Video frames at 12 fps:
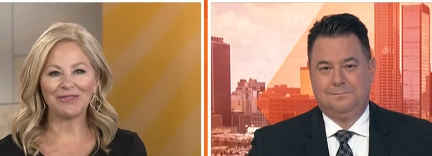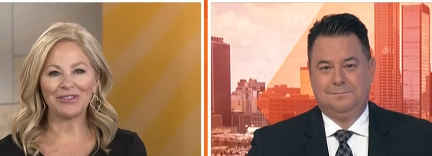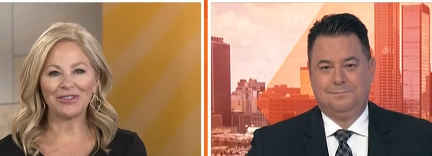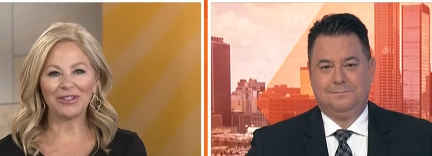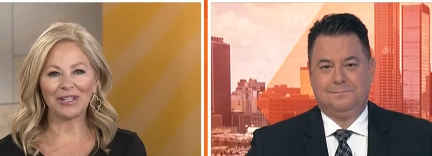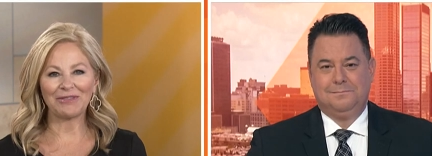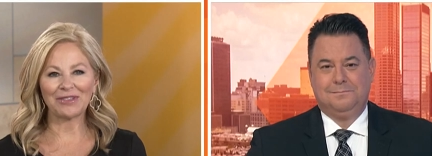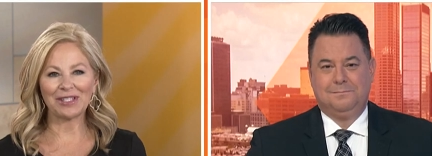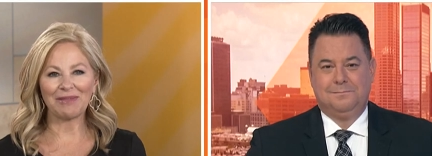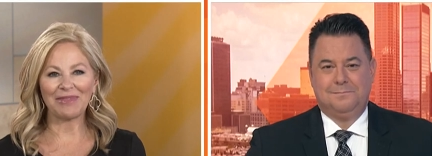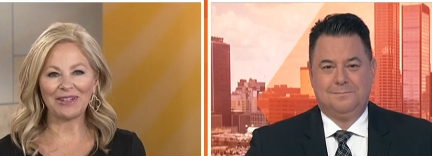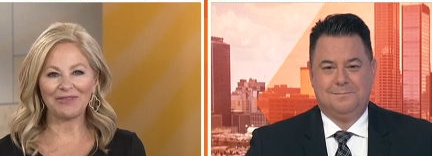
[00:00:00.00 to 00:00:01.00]
Speaker 1: if you're looking
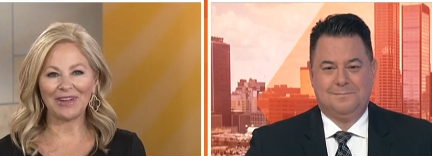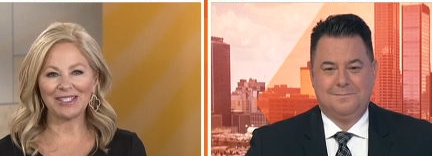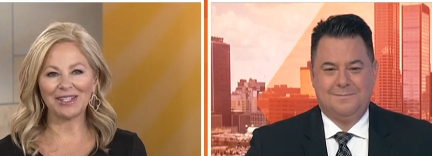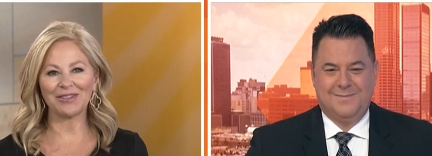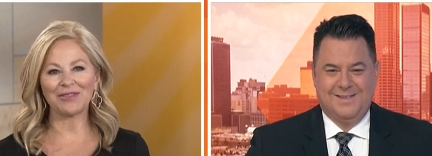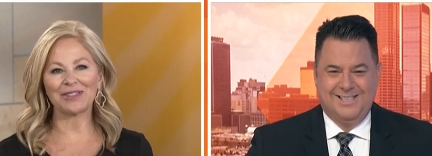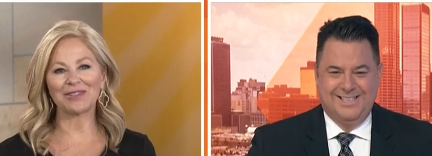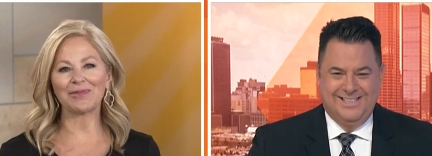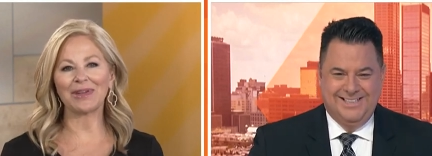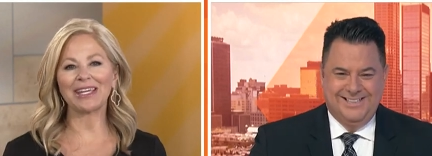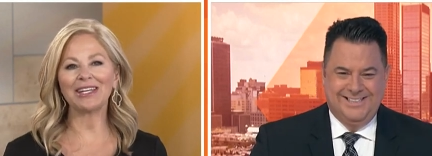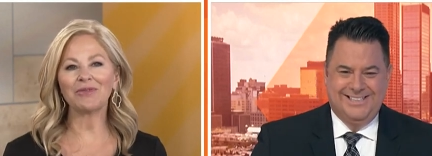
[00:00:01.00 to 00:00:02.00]
for something fun to do
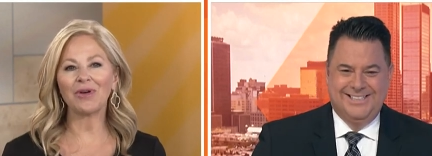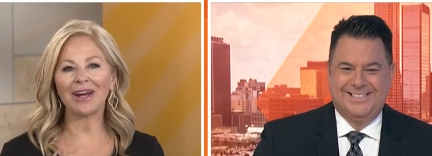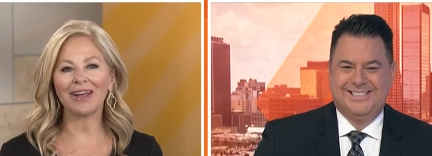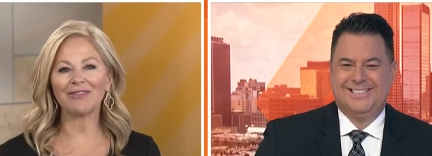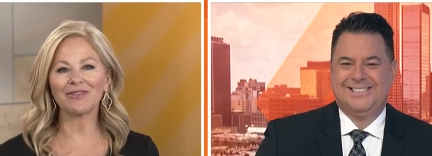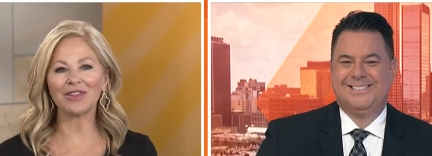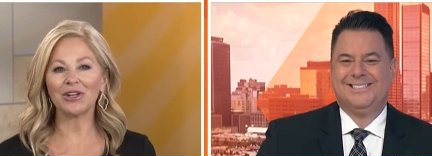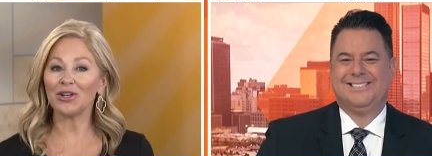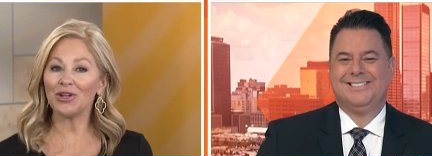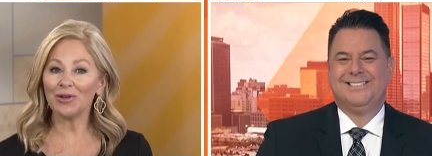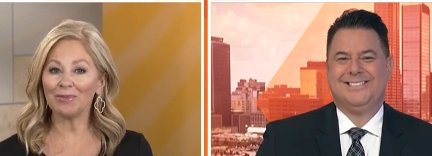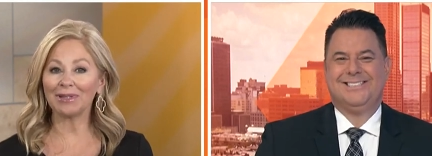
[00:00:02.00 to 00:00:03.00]
this weekend, one of the
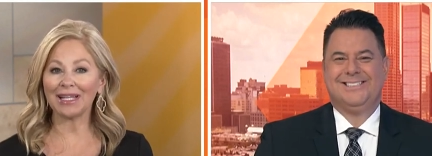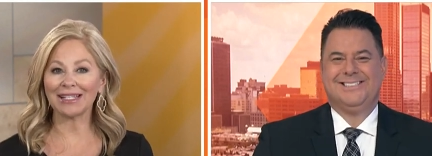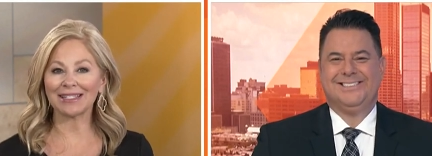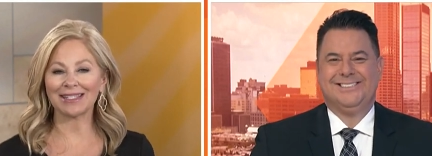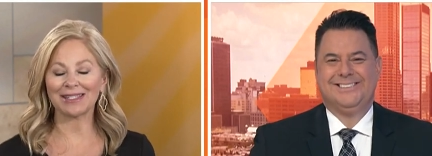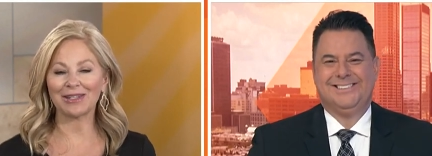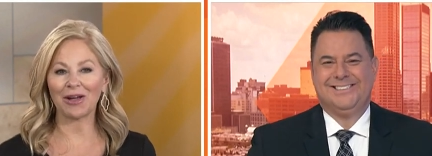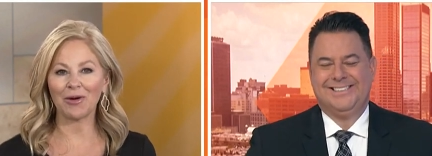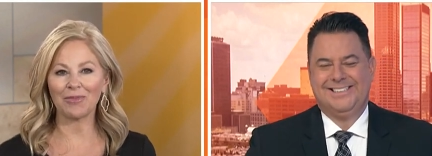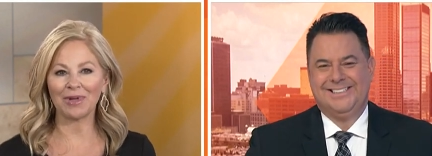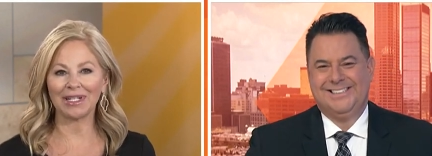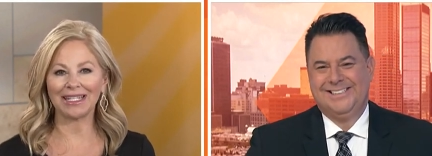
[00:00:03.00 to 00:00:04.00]
new places
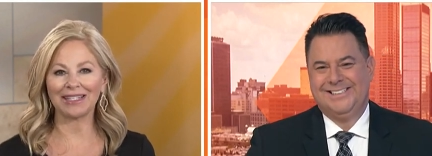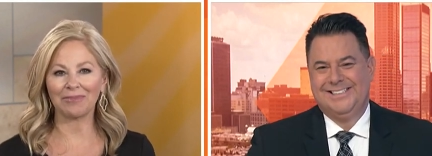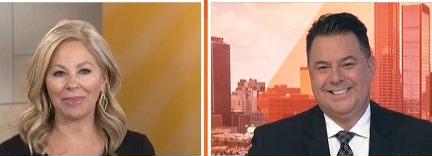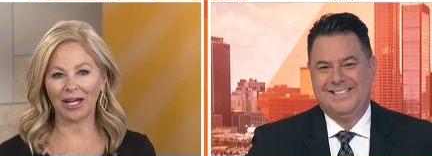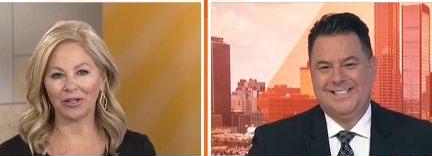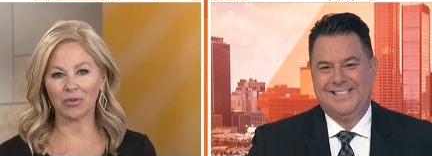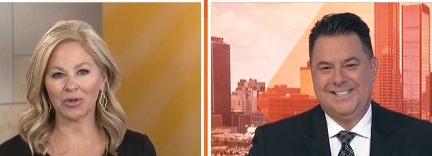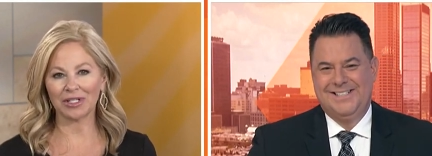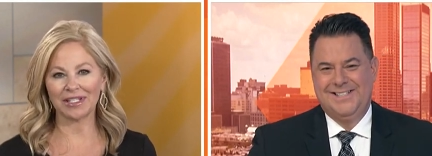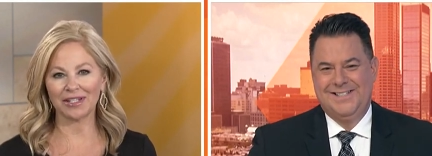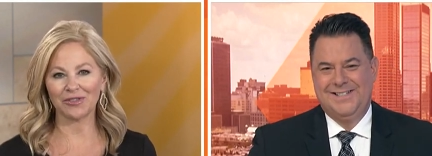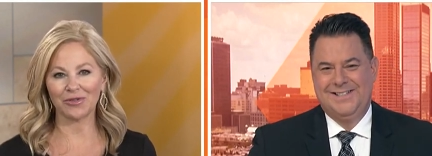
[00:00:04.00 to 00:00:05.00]
to open in the
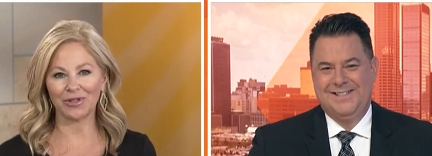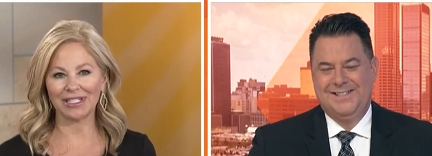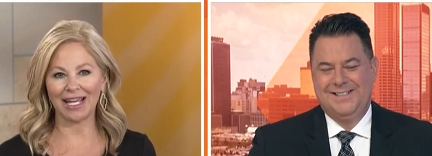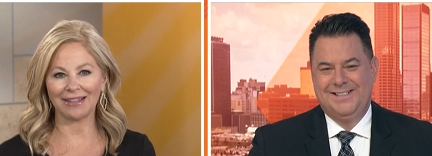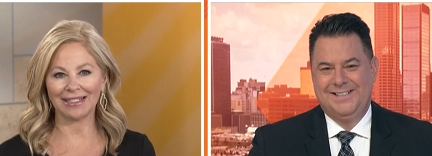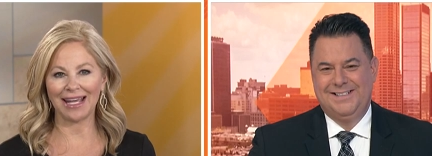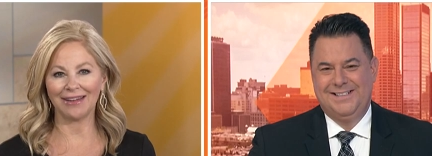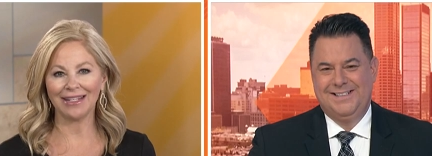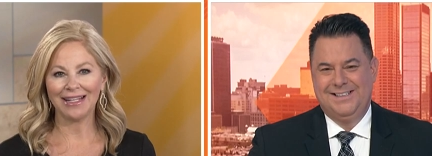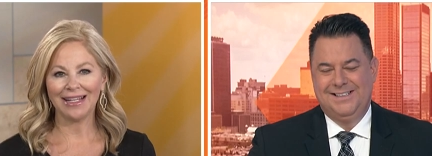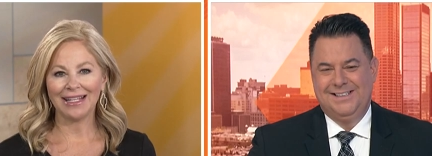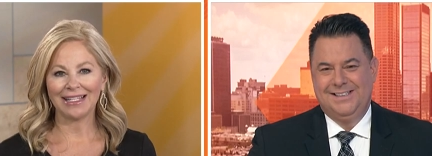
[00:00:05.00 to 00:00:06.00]
Bottleworks District
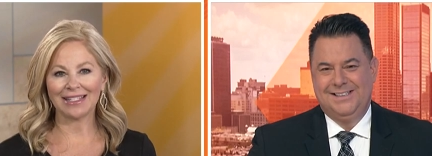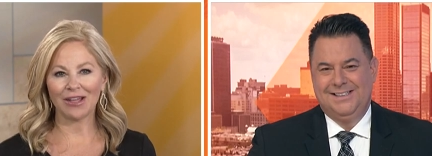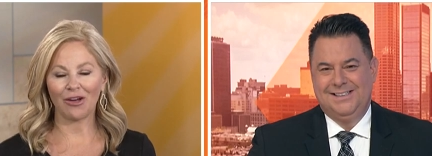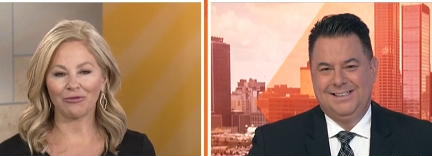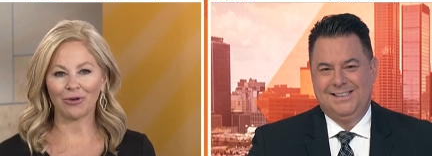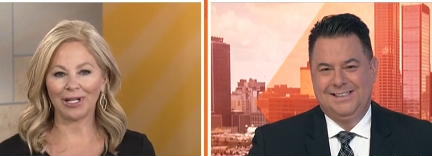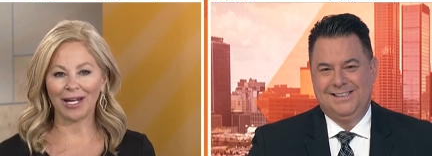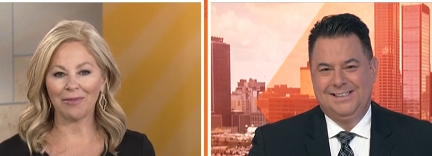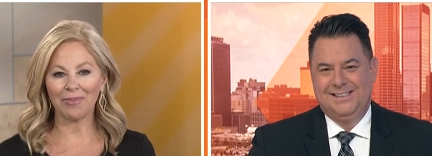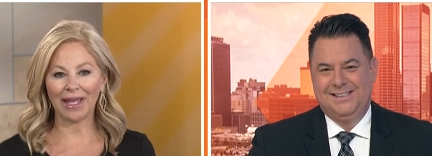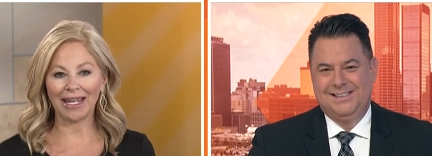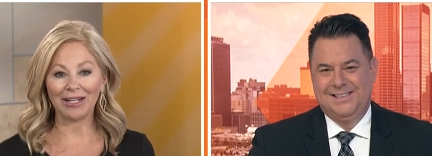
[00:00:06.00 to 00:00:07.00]
downtown is offering
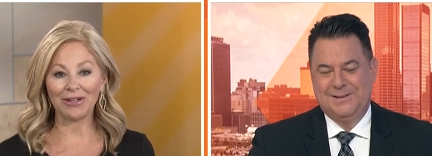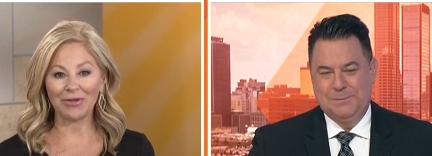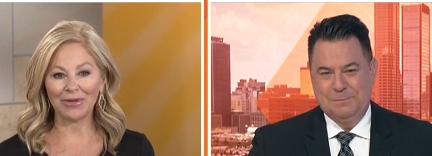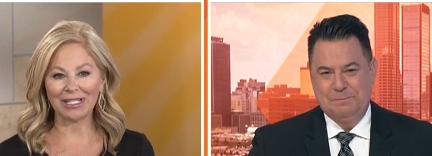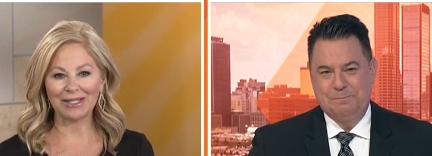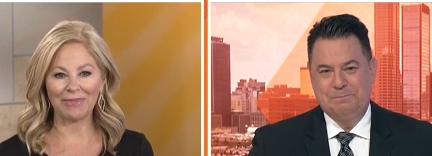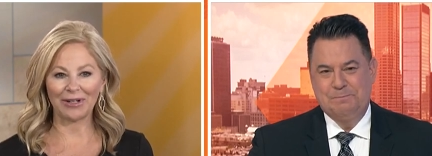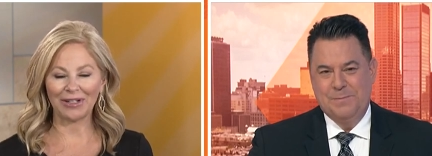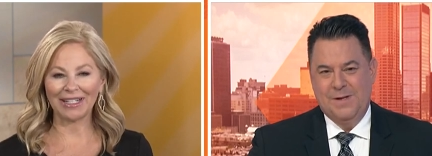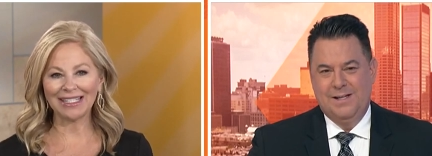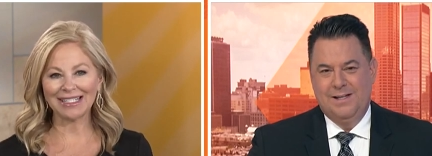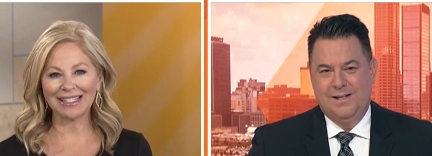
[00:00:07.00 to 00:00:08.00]
up a new
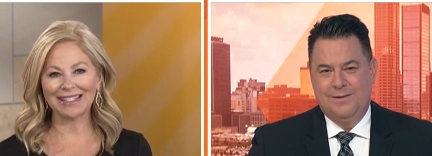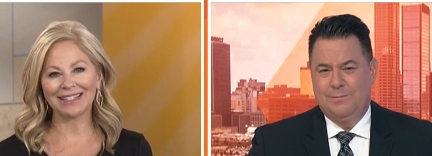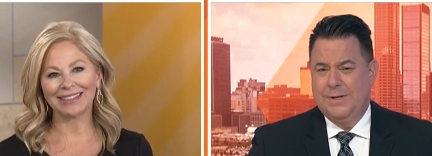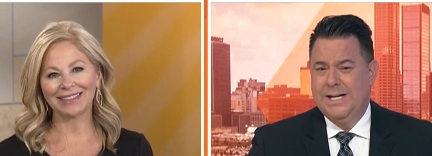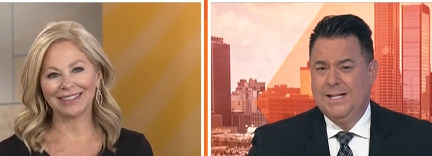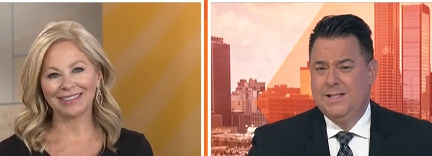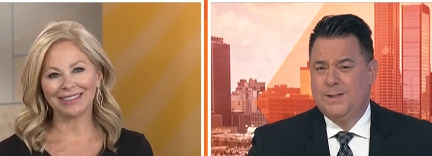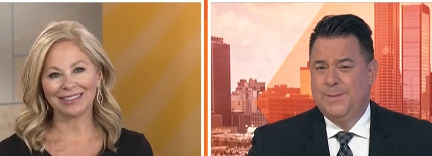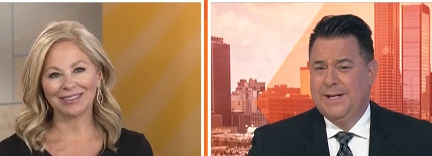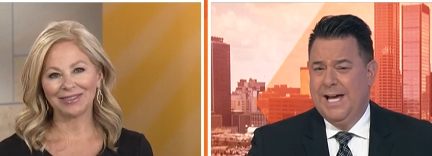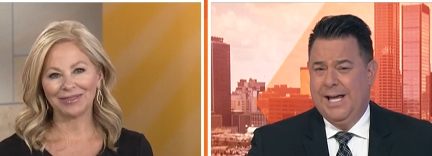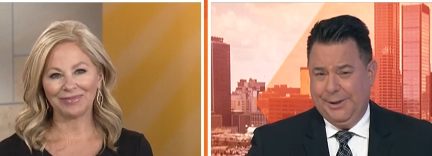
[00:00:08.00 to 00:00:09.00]
experience.
Speaker 2: Pins
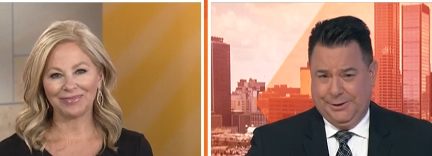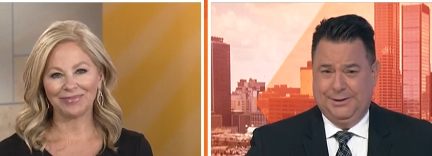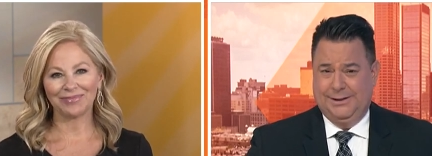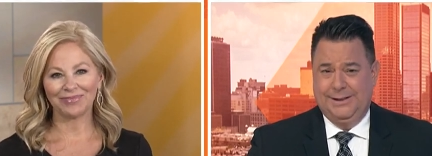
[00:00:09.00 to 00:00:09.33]
Mechanical